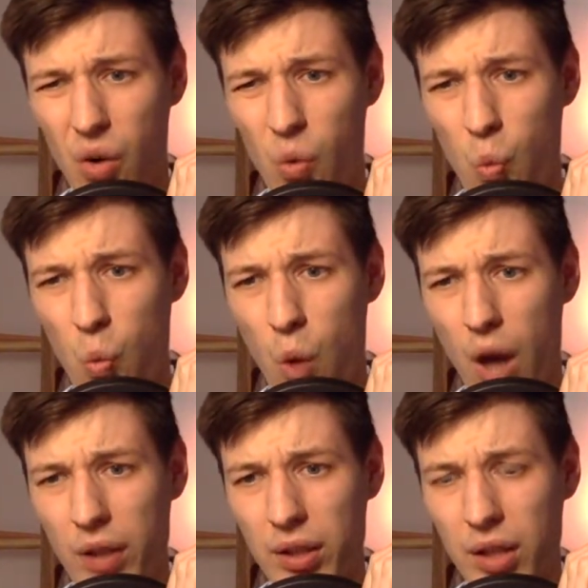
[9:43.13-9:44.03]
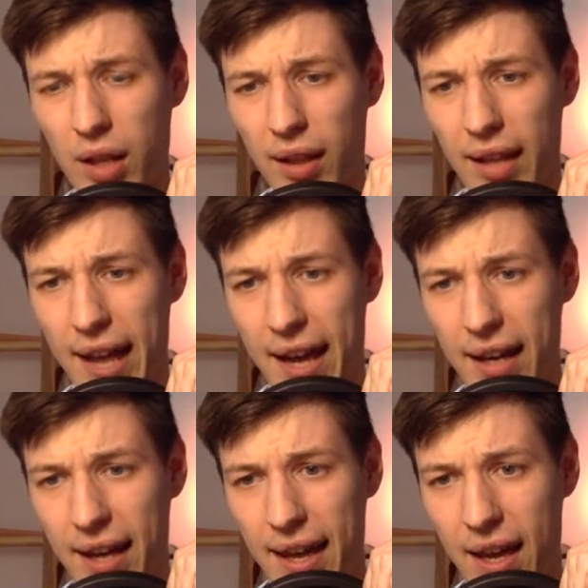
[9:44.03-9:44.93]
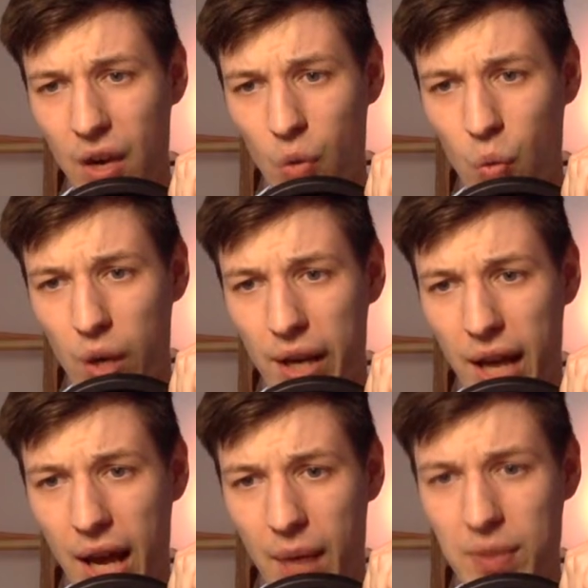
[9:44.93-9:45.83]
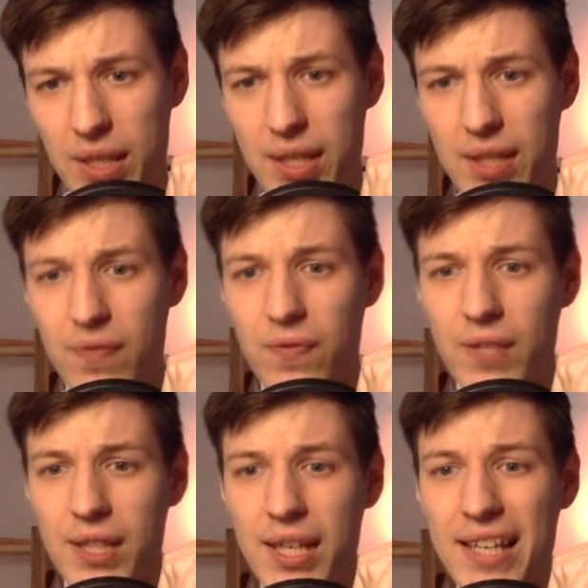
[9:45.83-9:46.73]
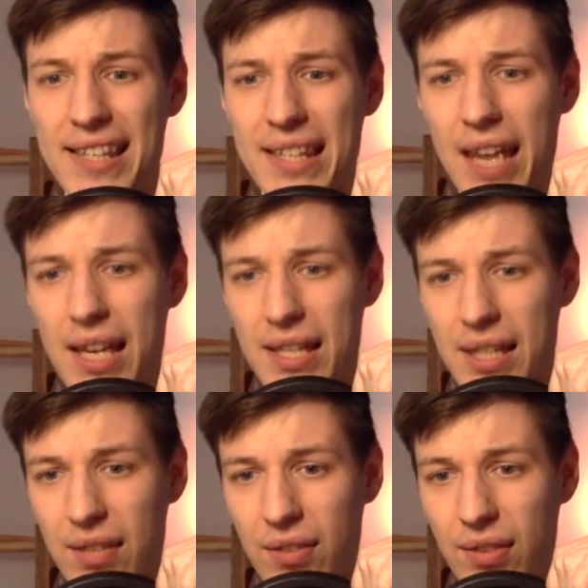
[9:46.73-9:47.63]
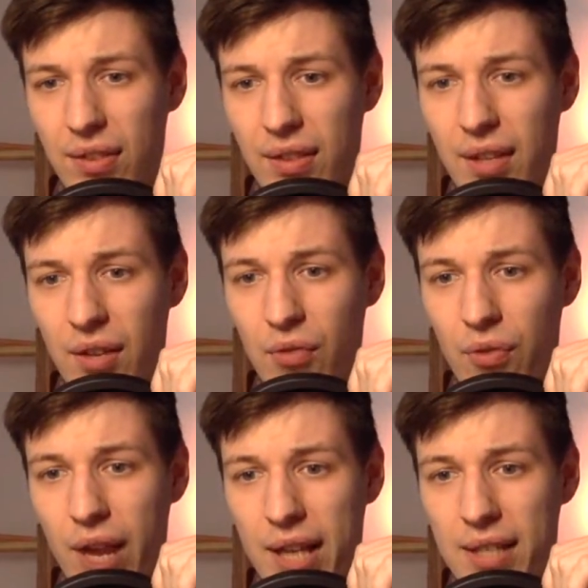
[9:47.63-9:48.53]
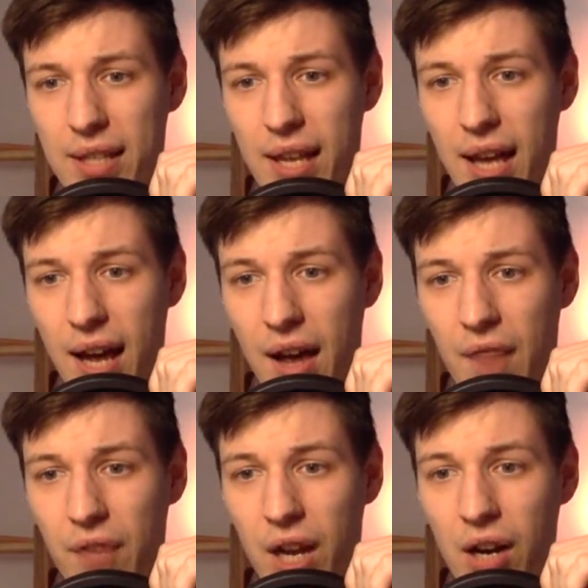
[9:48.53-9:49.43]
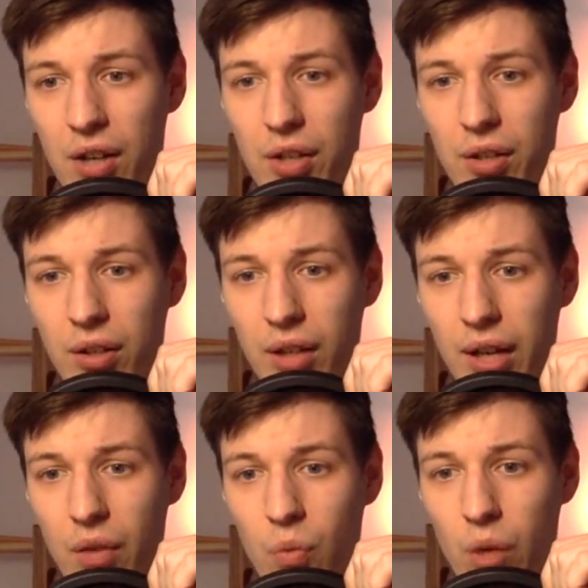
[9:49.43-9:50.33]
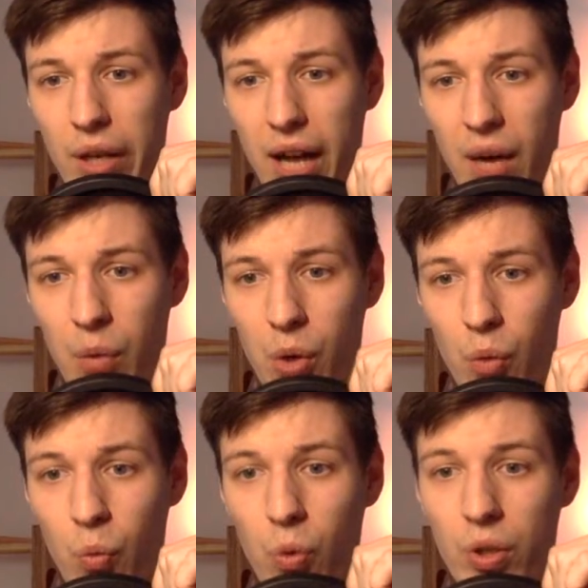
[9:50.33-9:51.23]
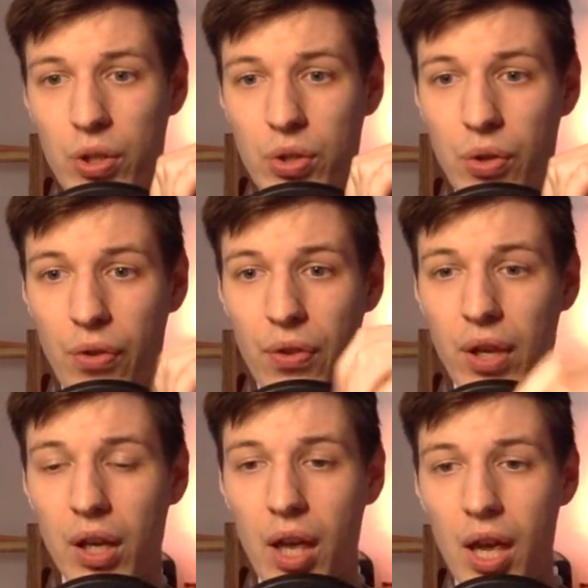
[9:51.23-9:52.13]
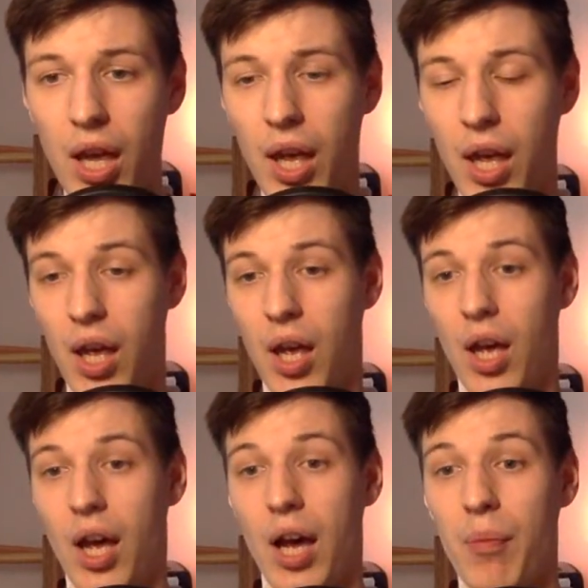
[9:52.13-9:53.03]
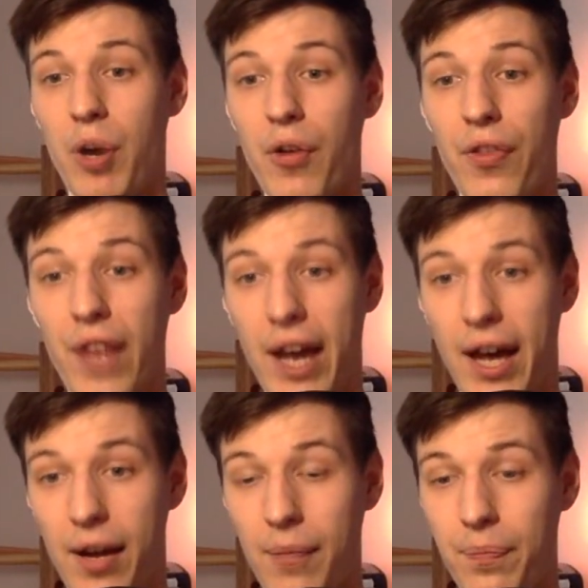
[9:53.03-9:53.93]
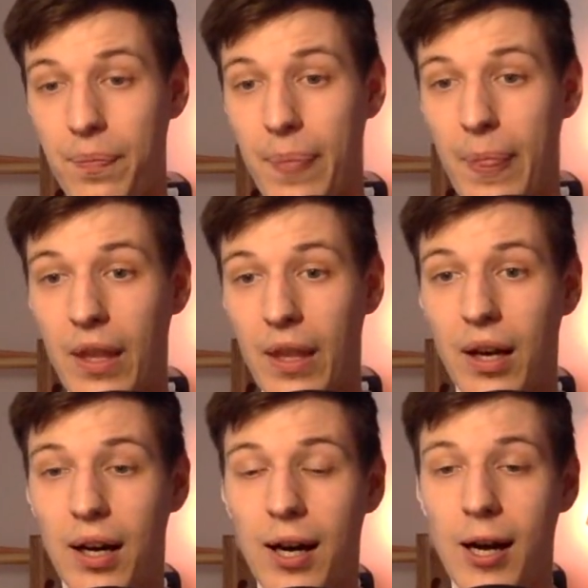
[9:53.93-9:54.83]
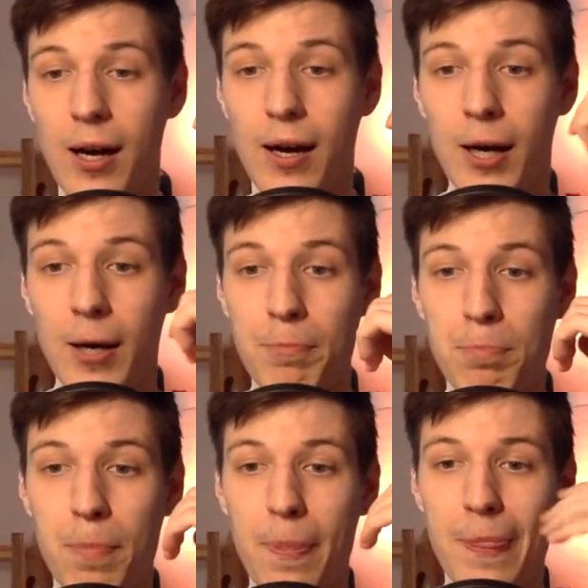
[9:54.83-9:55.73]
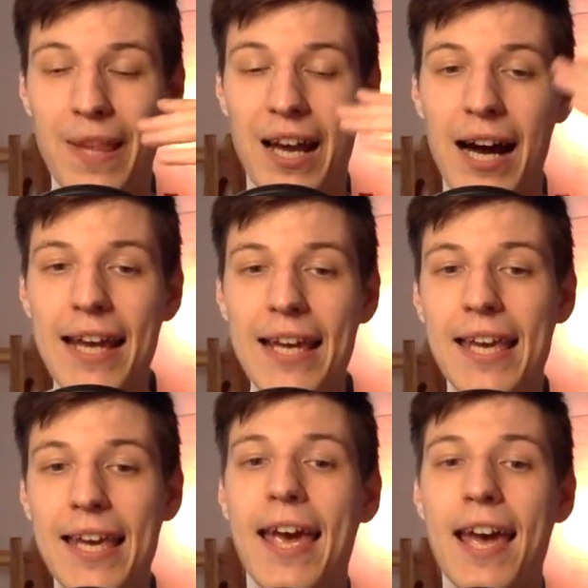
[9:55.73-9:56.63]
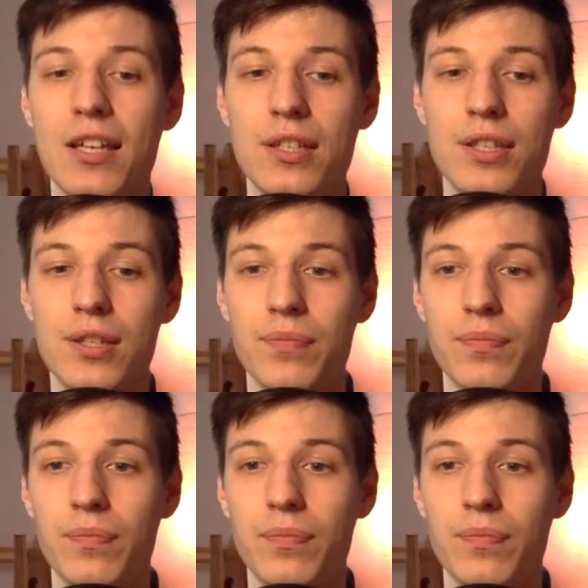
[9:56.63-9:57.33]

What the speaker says: 1 leg and 1 abs. It's 6 days, and the rest day I have cardio like 1 hour. What do you think about that? I can't